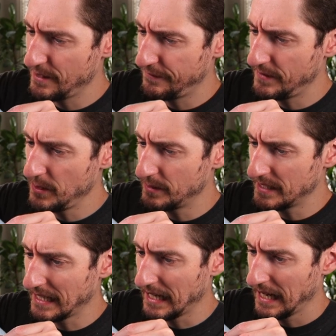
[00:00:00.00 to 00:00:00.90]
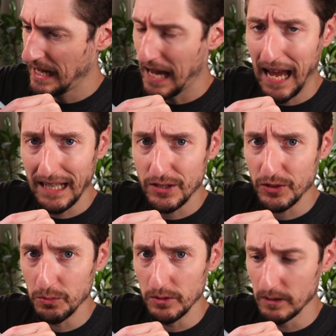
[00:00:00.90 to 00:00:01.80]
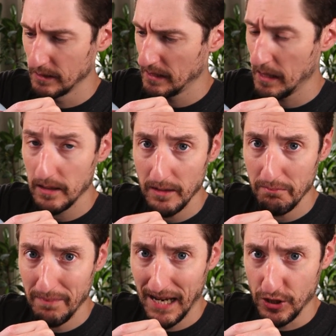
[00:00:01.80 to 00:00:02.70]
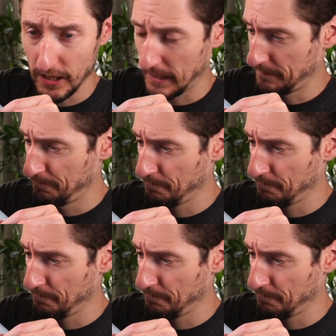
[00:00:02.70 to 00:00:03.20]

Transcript: if using actual magic.